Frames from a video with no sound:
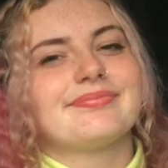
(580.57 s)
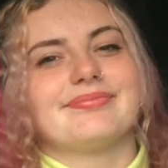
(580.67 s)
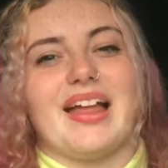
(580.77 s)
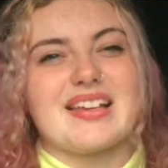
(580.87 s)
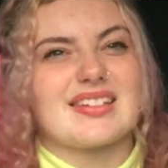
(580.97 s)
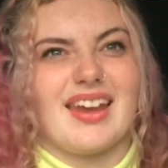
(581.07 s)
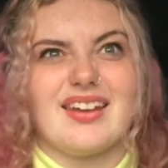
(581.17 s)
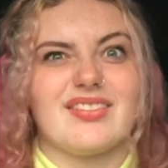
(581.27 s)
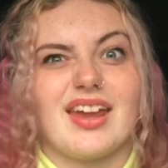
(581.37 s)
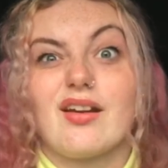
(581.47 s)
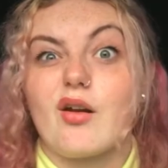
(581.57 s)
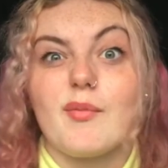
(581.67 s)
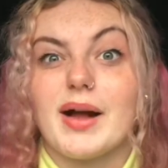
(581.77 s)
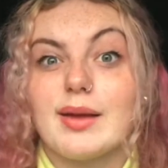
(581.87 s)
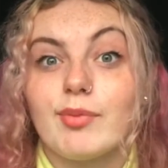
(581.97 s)
That's kind of an error on
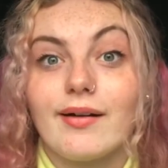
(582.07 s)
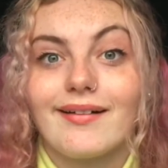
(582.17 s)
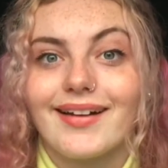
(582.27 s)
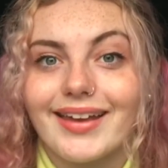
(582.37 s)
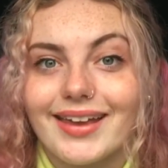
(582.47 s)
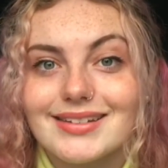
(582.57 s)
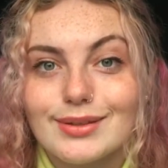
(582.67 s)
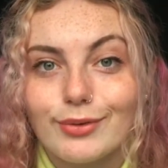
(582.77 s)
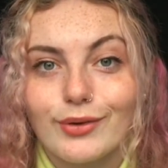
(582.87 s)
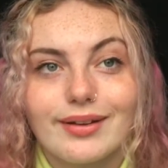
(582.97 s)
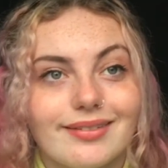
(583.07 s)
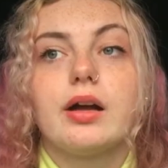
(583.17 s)
my part, I guess, to be honest.